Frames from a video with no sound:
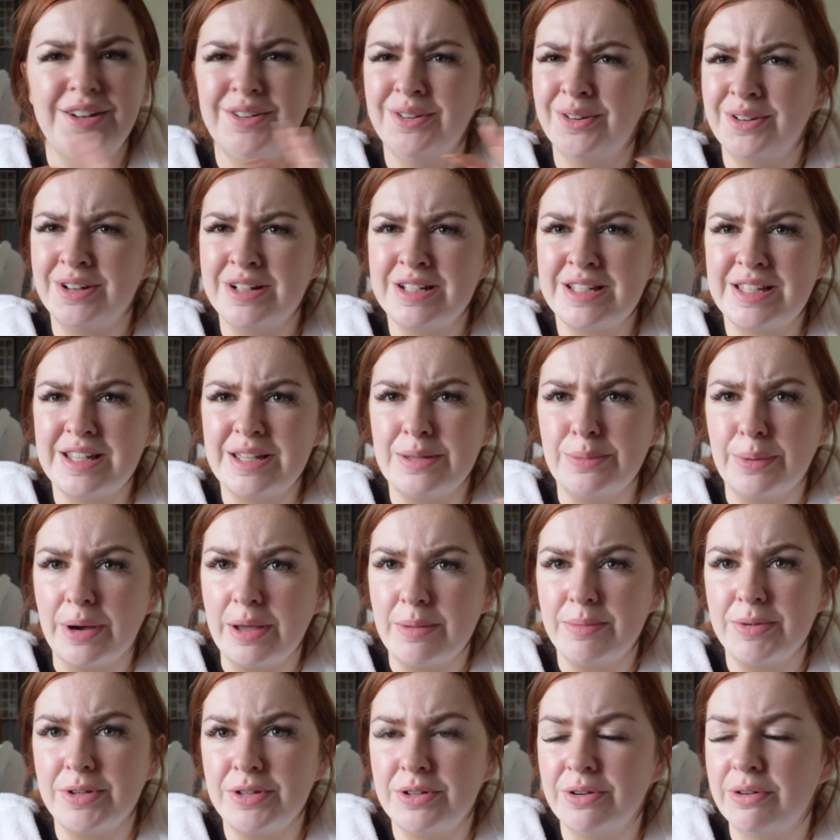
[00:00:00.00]
Not in a deep
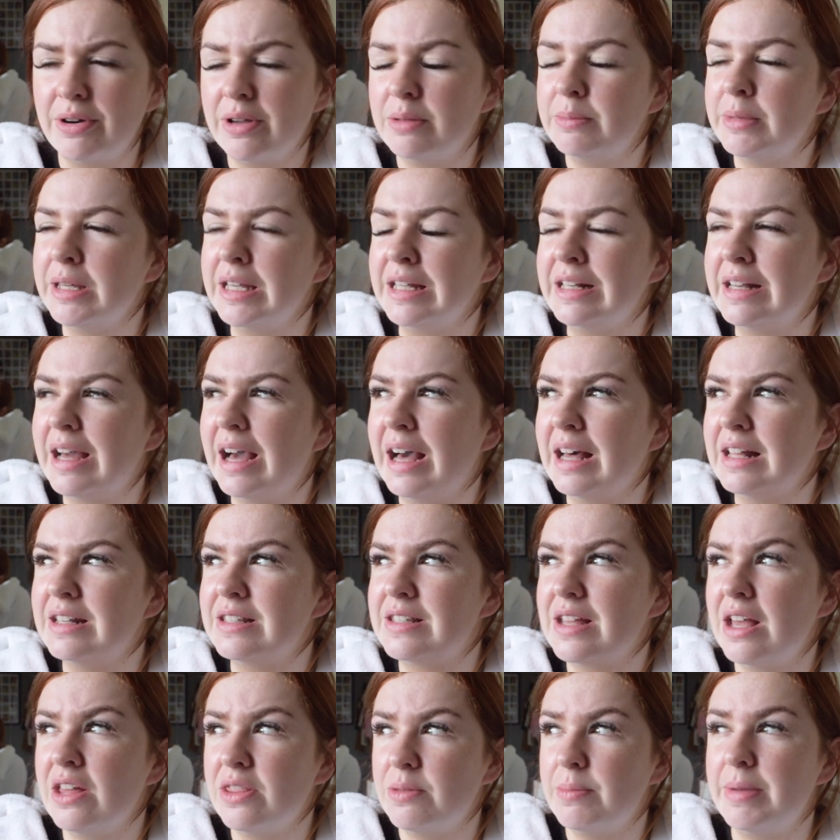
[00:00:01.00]
way, but you know what I mean.
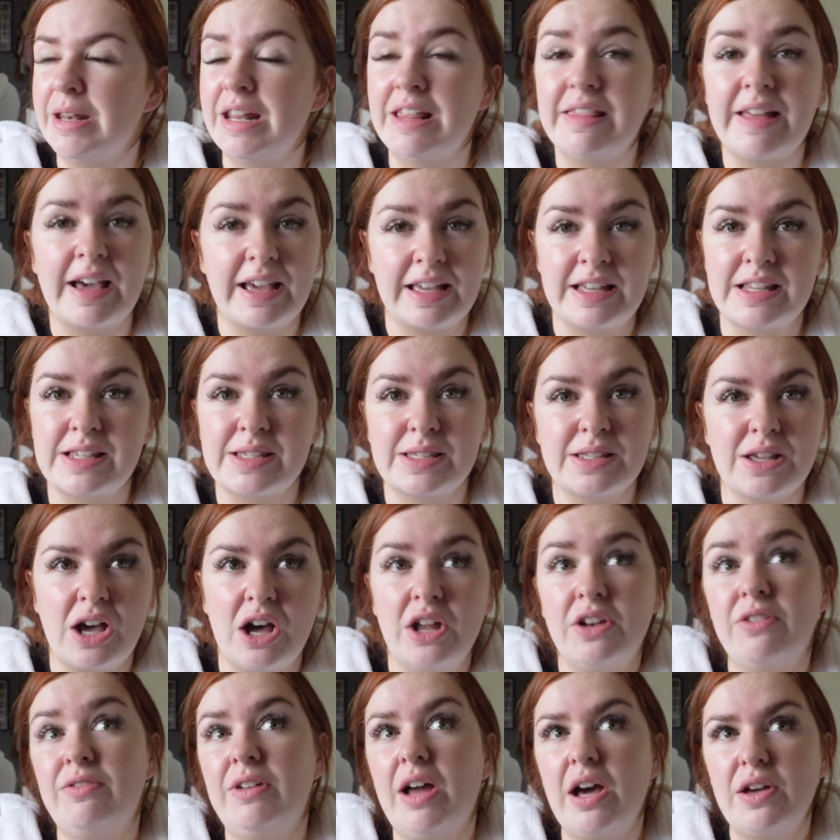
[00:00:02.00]
And at the minute, that is
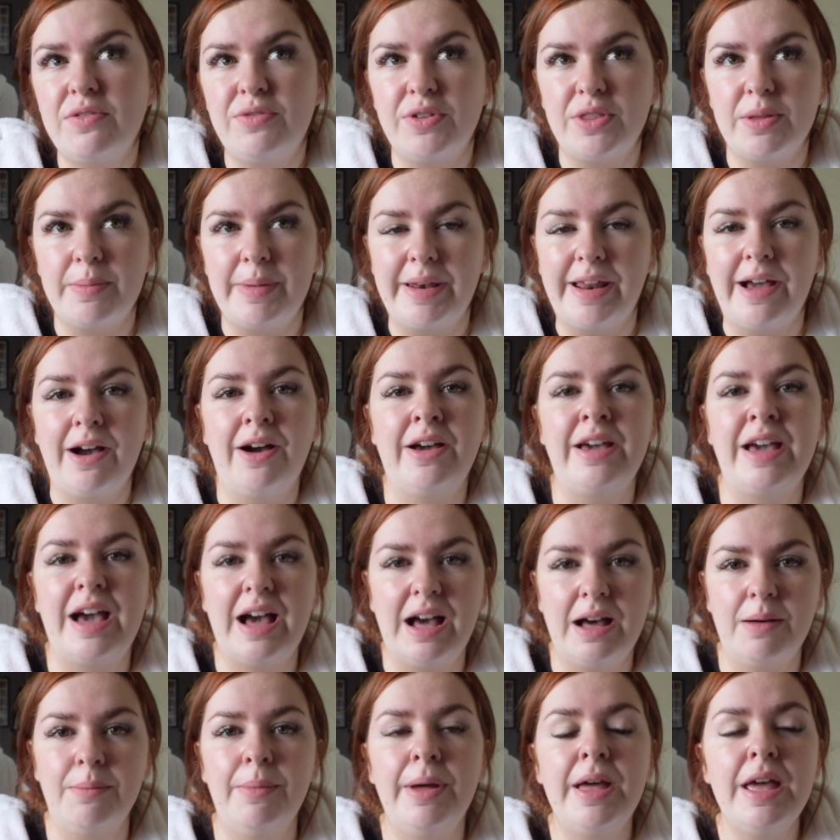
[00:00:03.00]
kind of life at the minute. I
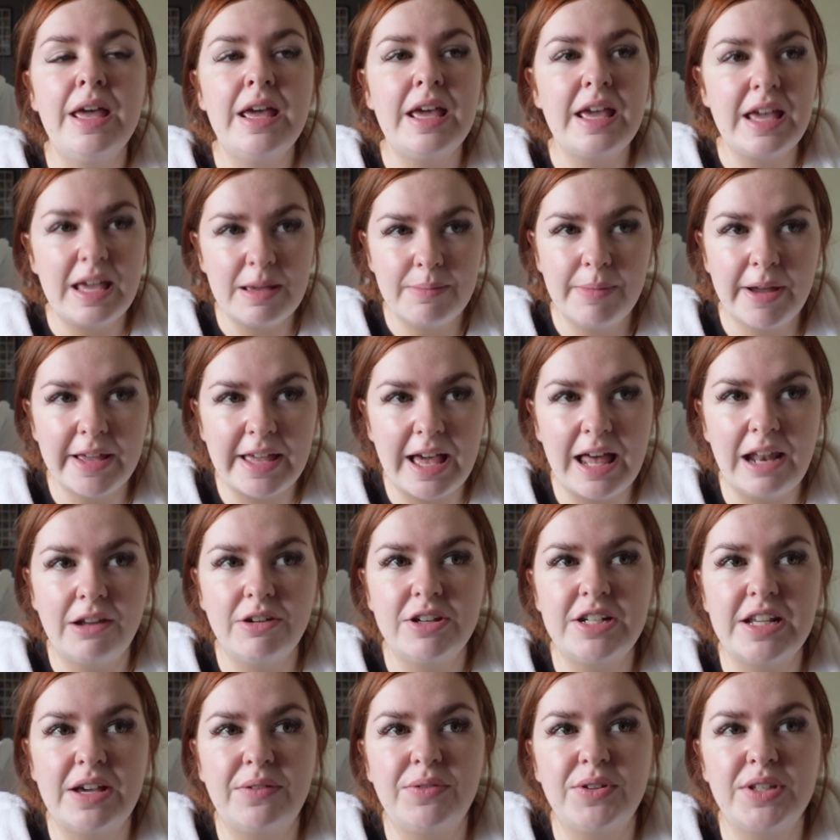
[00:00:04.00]
am in my
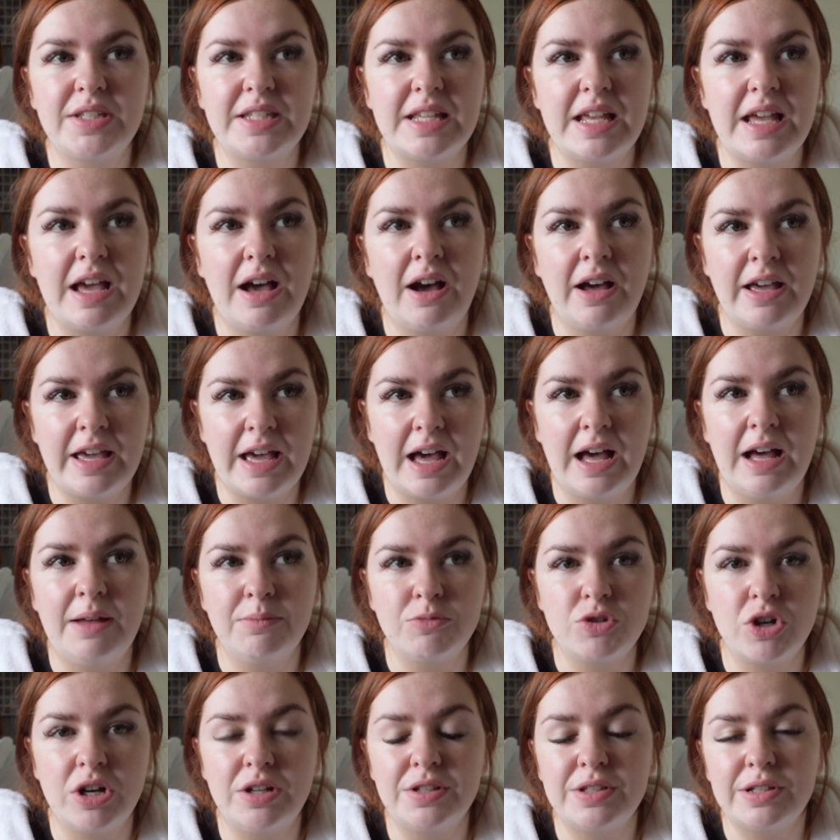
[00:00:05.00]
calorie deficit, I
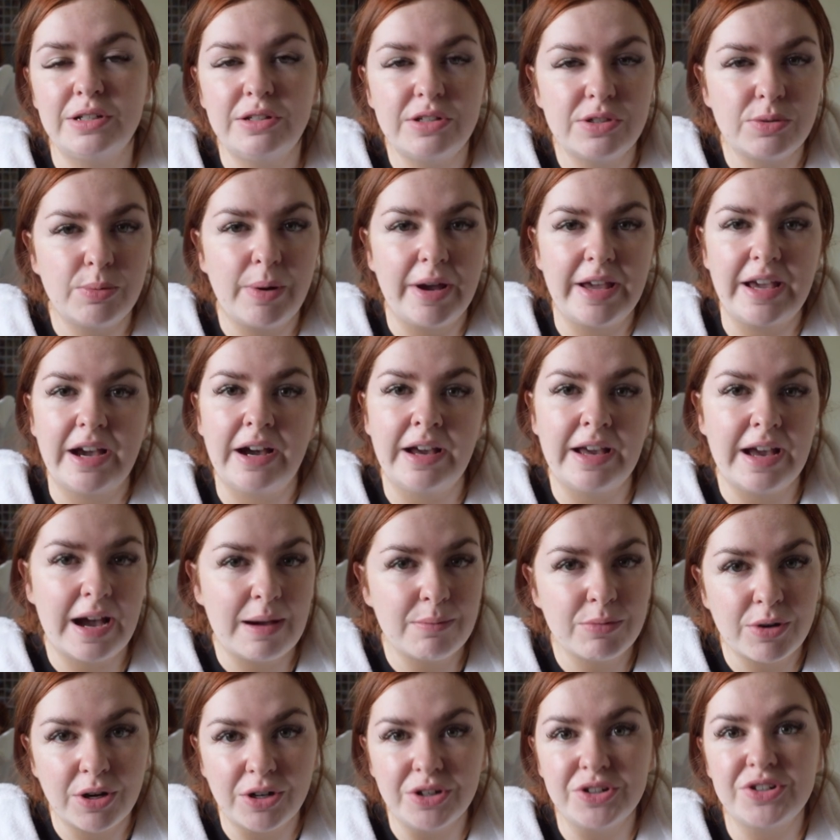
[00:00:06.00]
am trying to lose weight, I
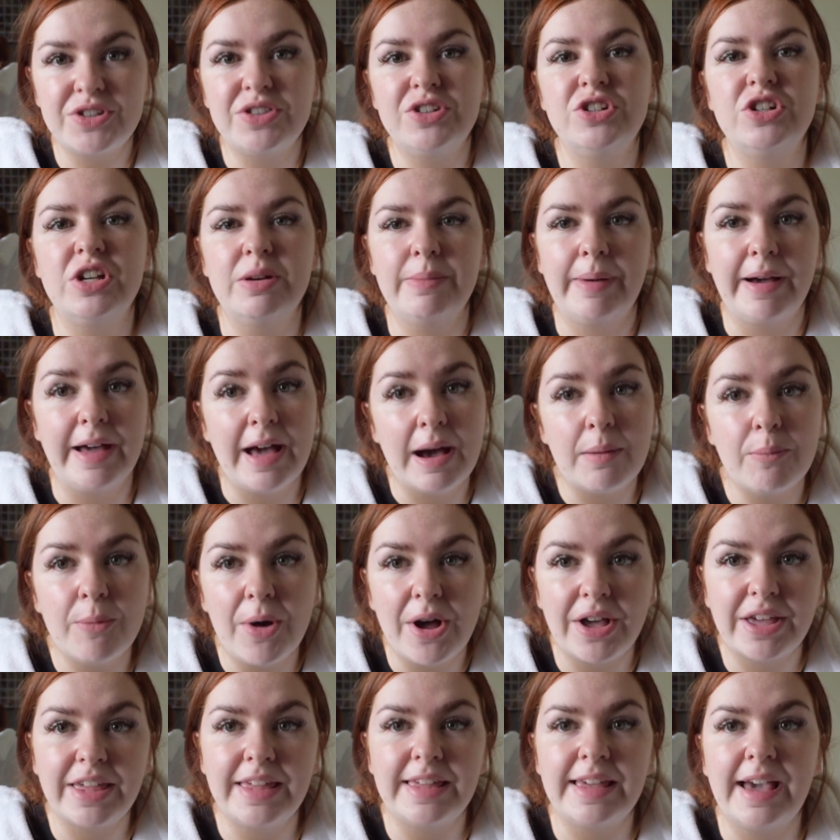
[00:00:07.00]
am going to the gym, I am
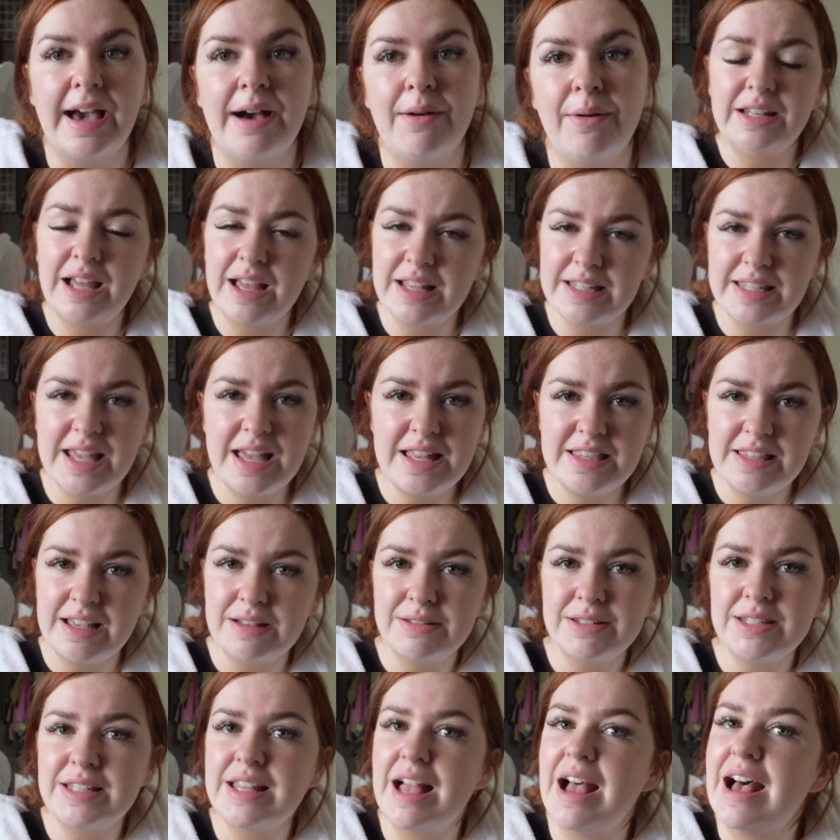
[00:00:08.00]
working out. Let's head
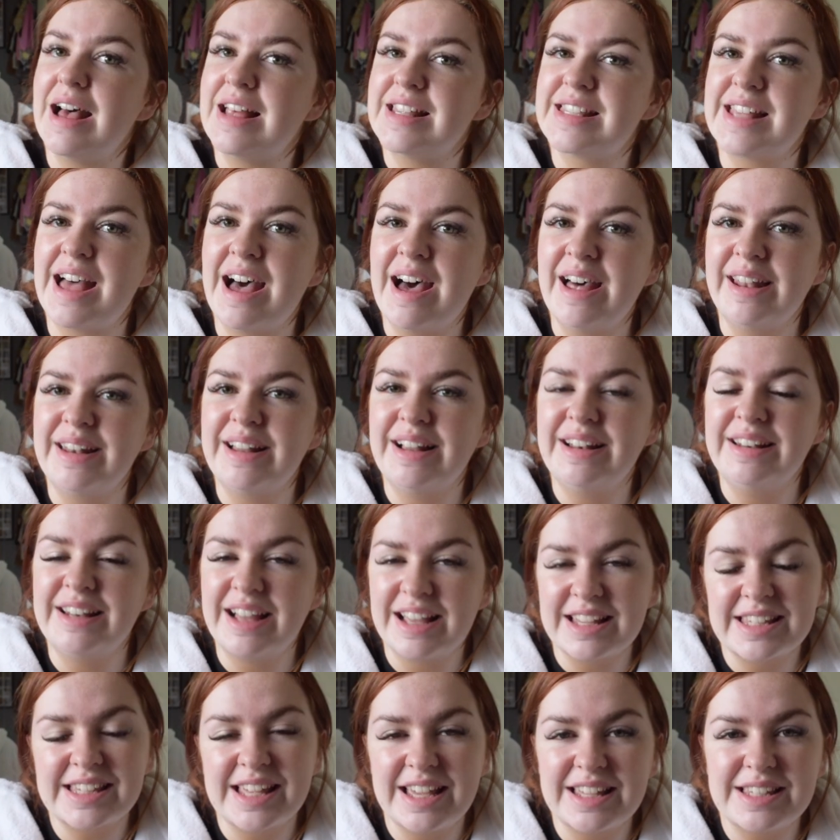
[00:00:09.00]
downstairs and
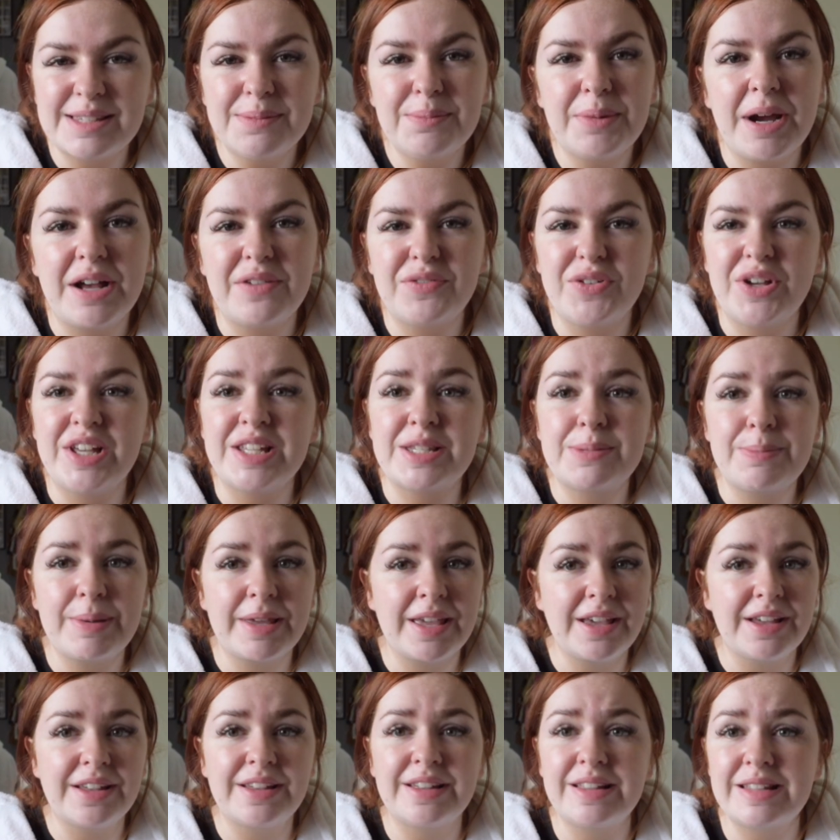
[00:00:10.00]
let's get some breakfast
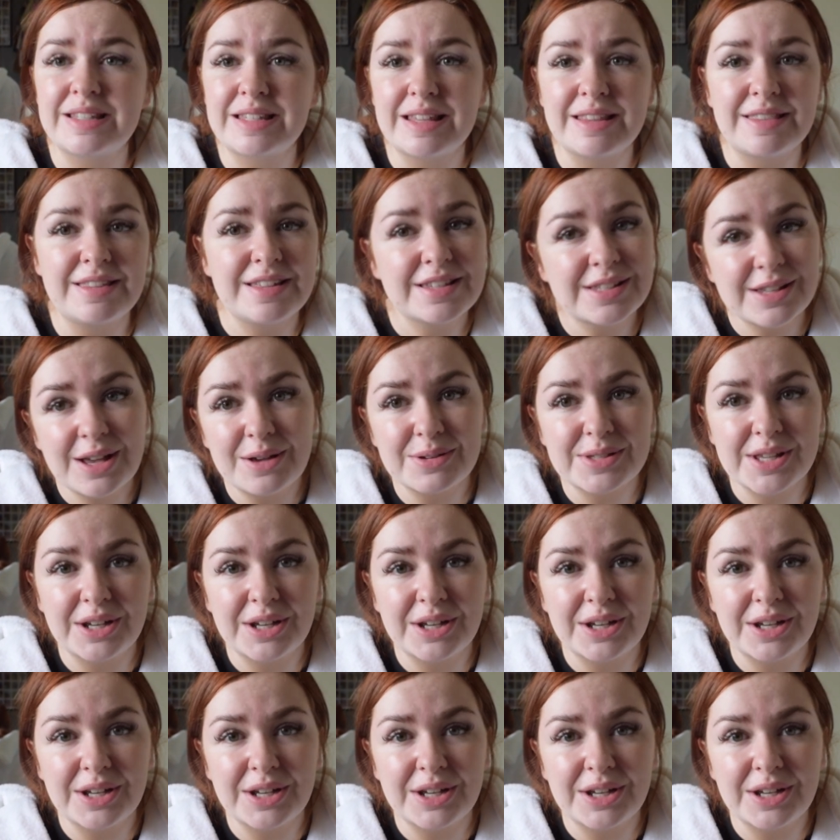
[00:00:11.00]
because this girl's